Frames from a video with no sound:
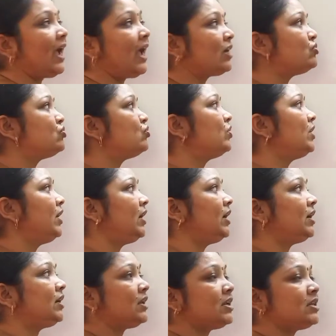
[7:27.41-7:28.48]
Actually
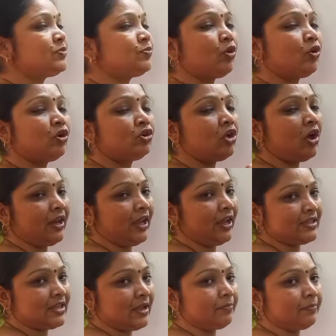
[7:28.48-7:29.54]
it is proton
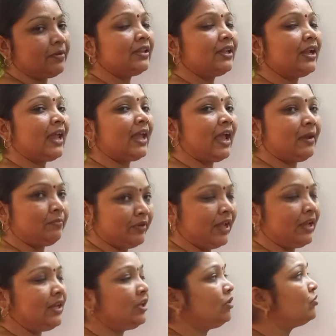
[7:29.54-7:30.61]
acceptor, that I am
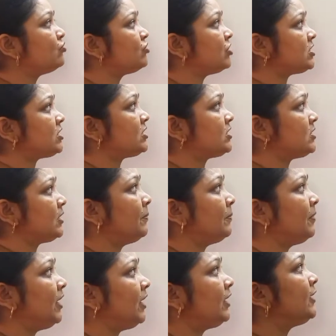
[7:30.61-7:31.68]
telling you just a
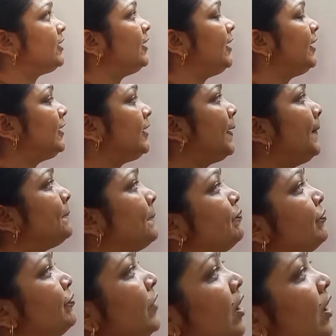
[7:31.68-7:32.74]
minute later.
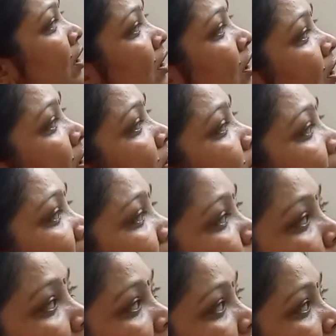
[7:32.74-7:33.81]
Then
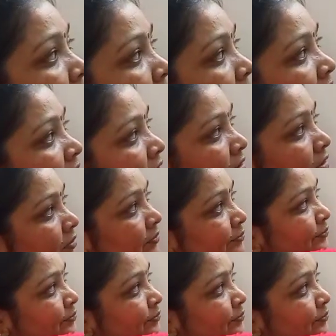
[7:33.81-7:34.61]
what happened?